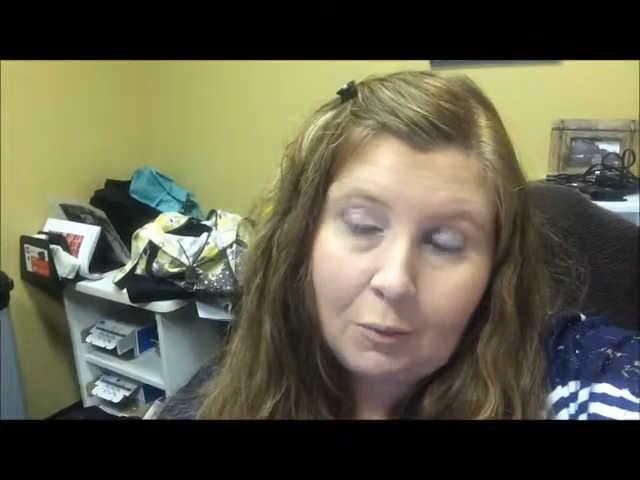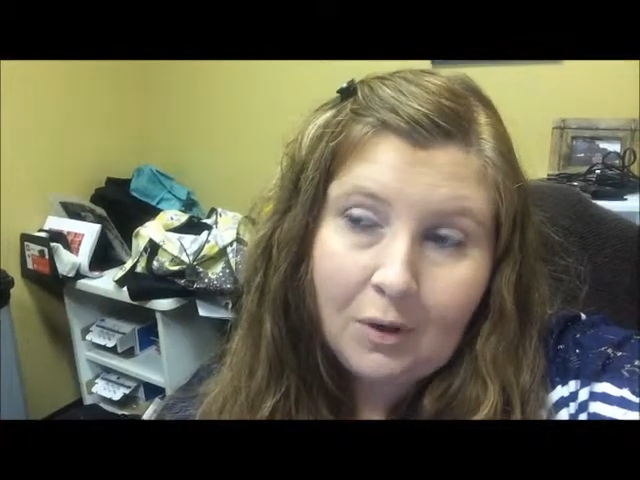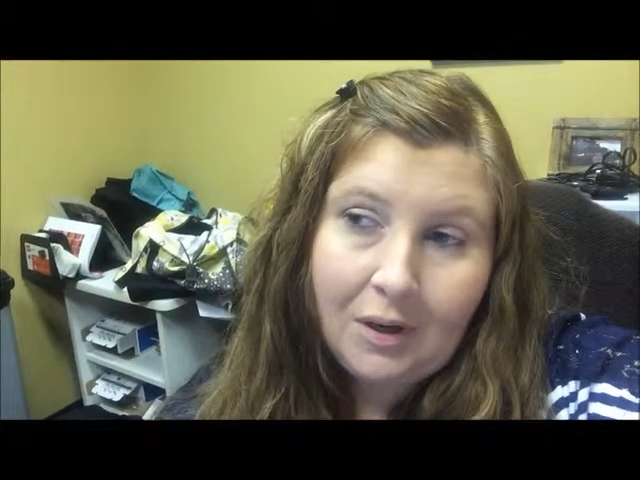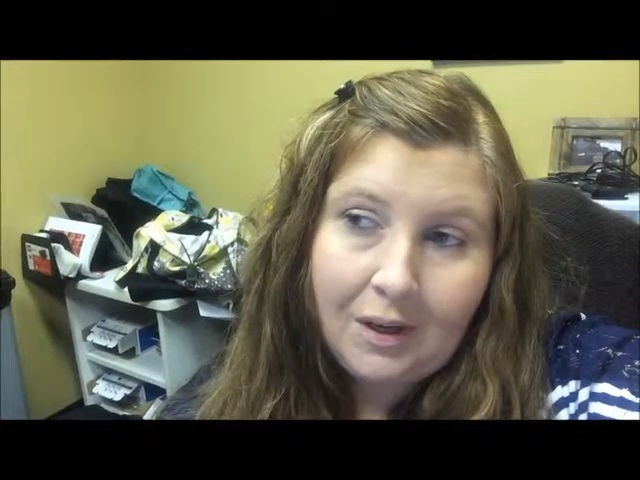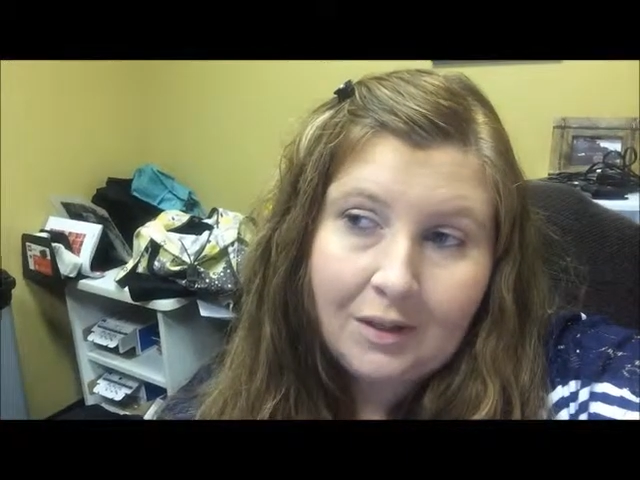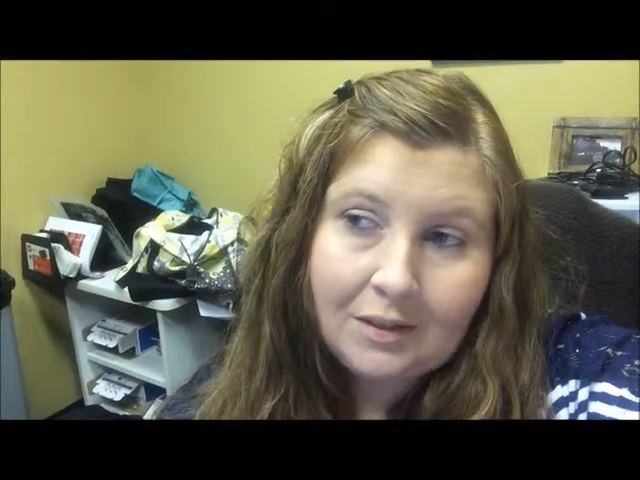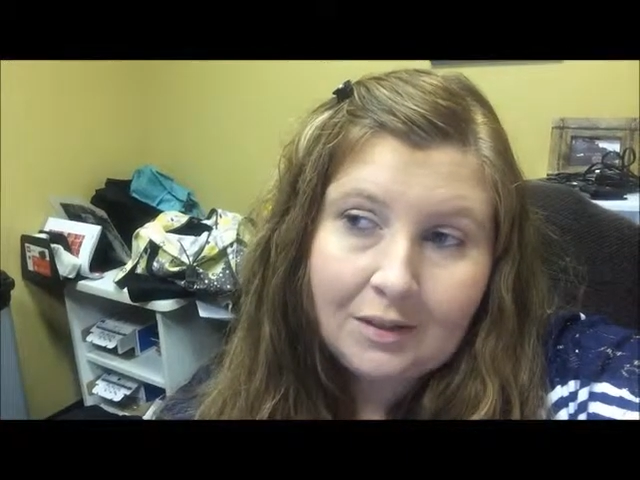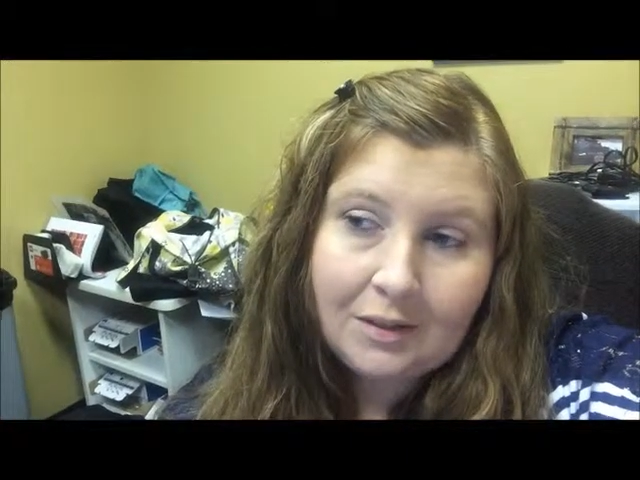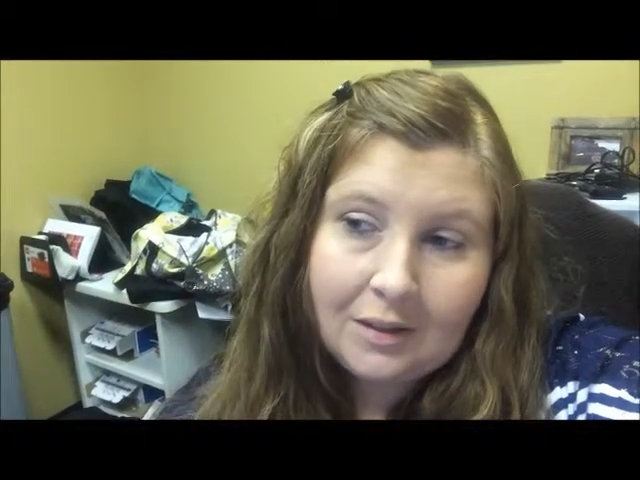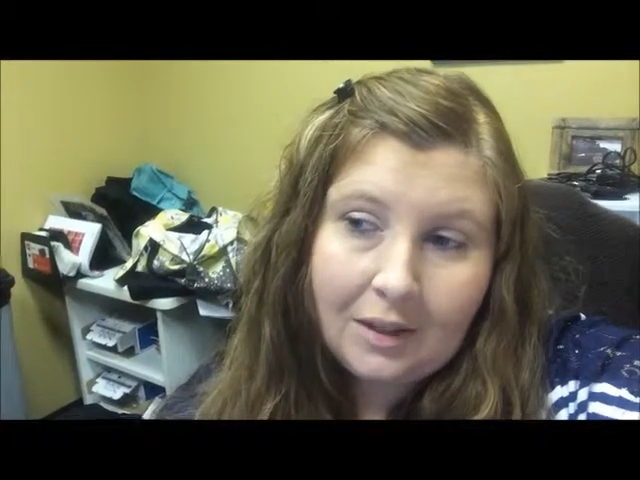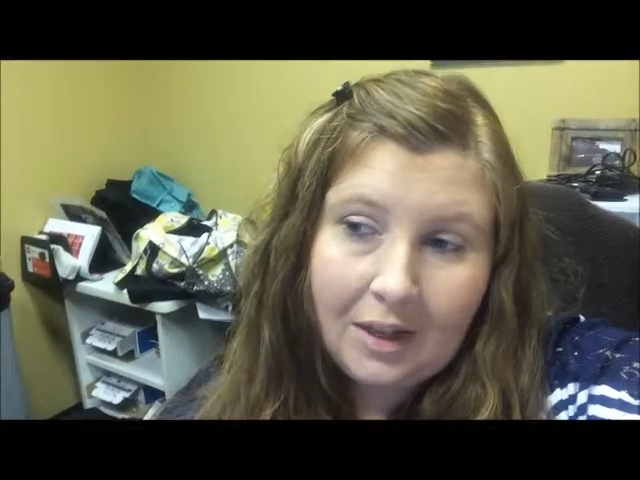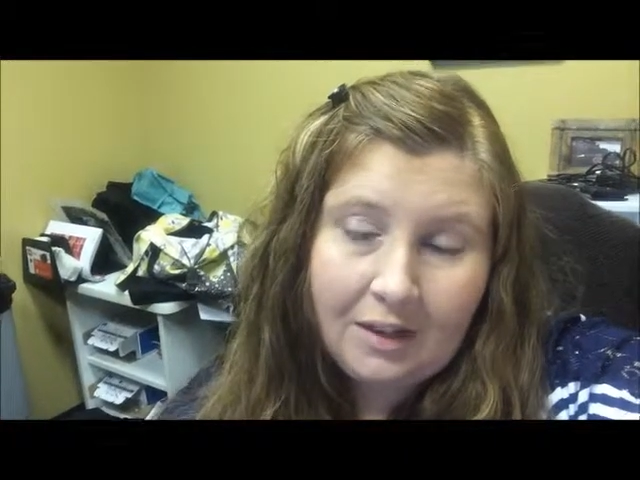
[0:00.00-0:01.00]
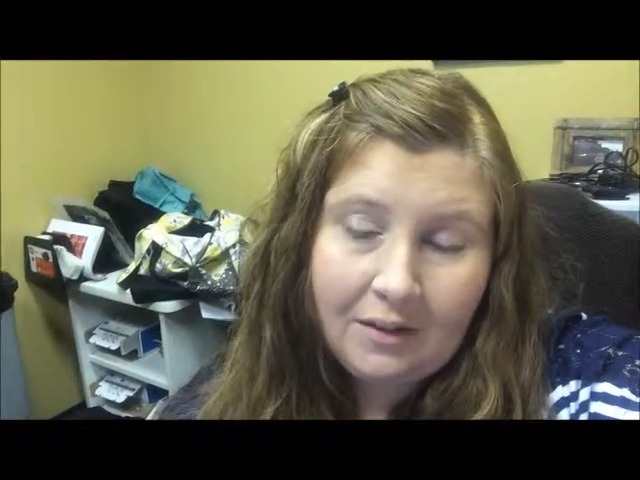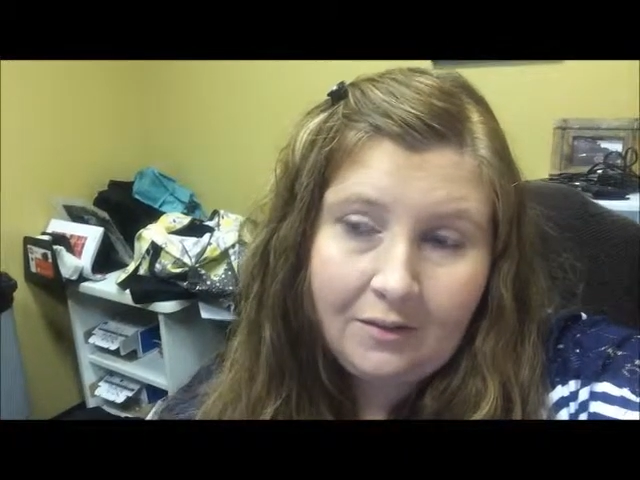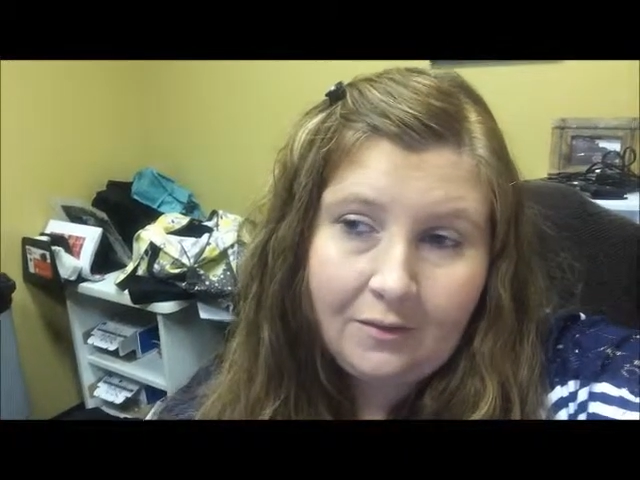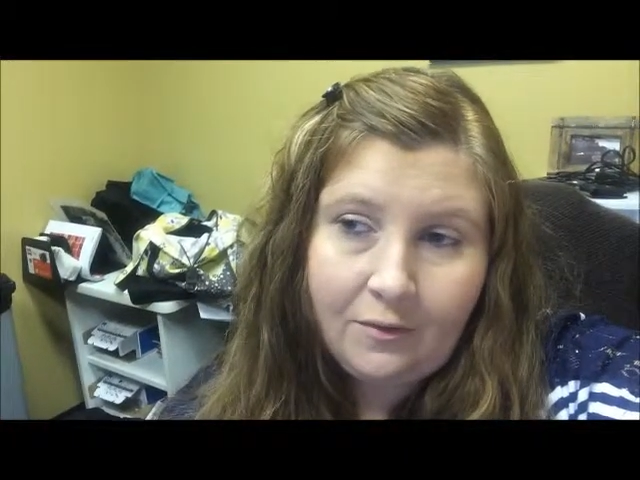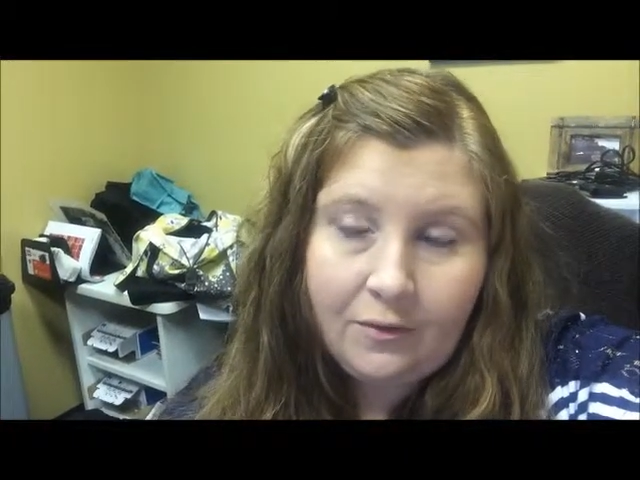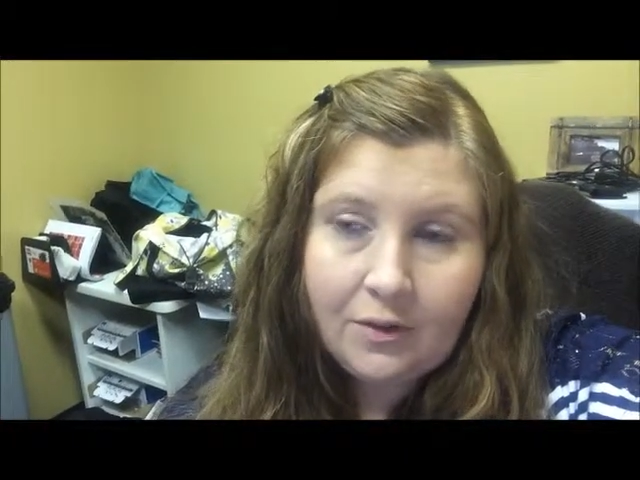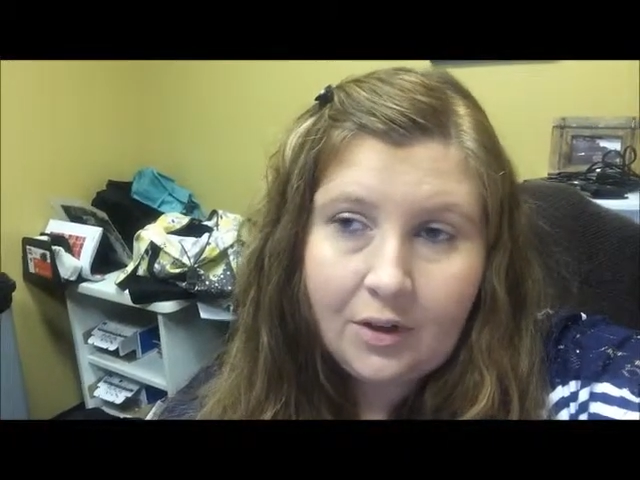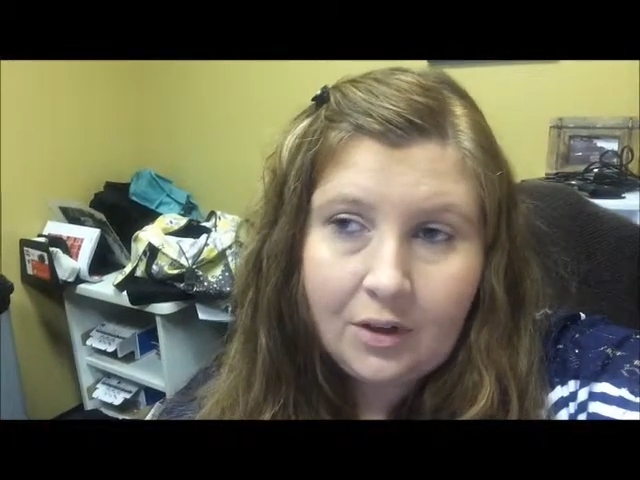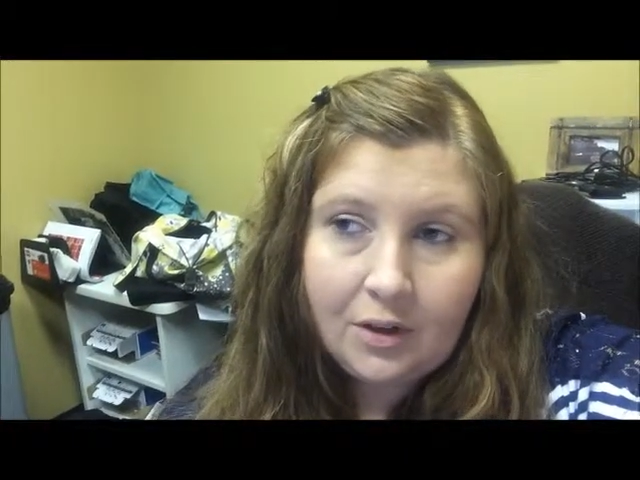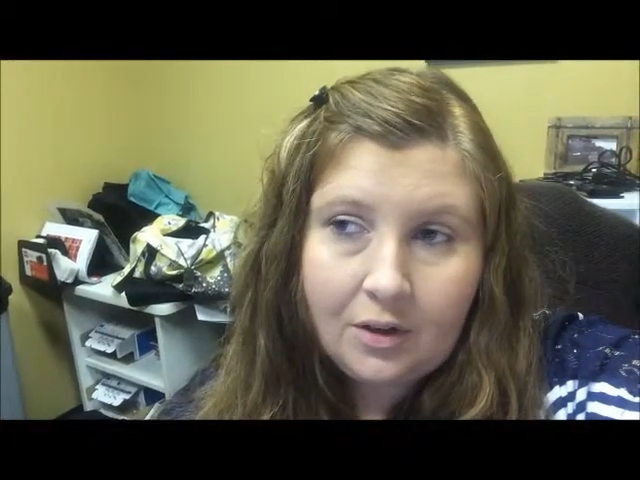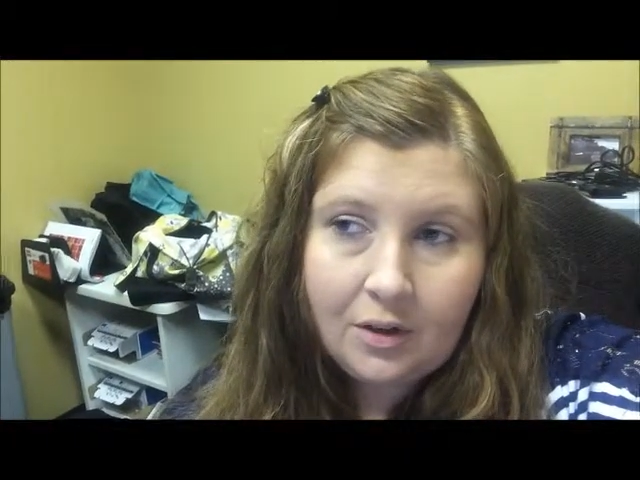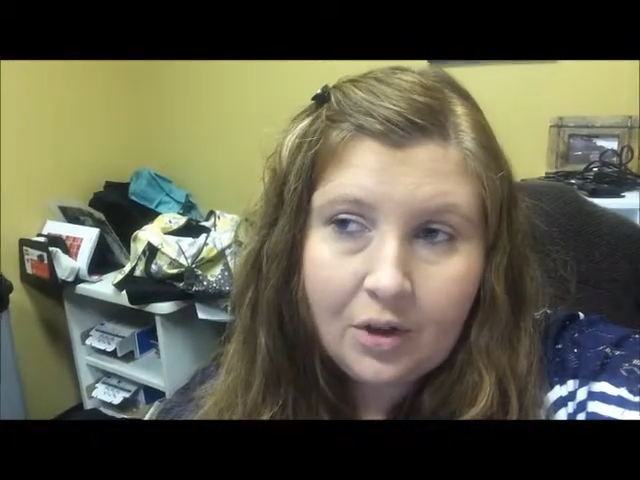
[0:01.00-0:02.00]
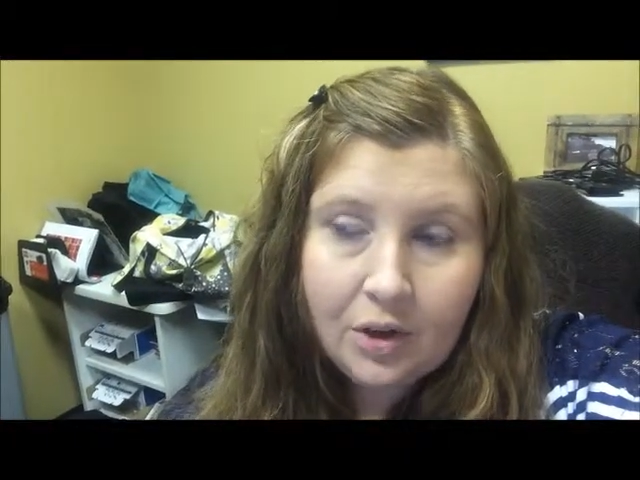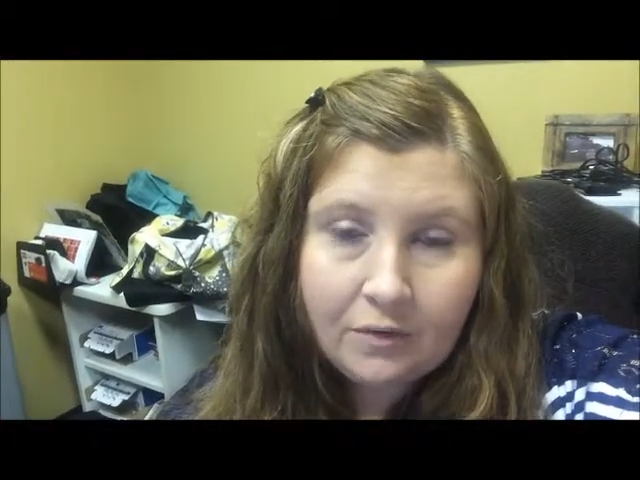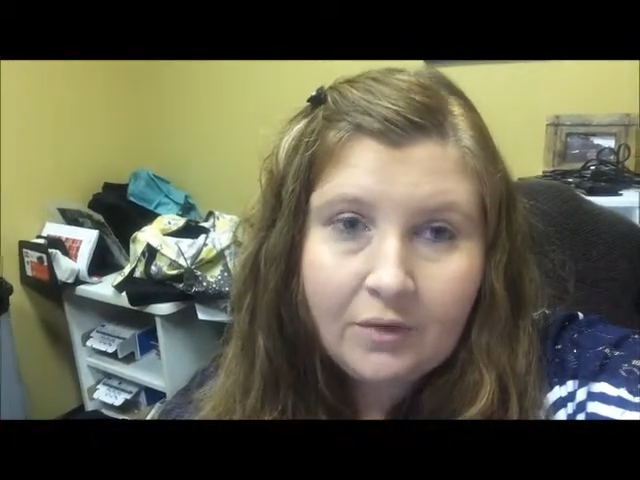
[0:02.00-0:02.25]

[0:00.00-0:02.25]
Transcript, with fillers: What I could